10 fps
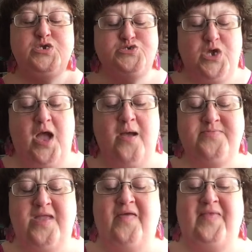
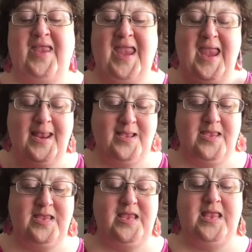jobs, how they handle
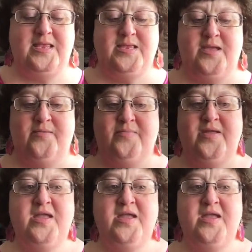it. And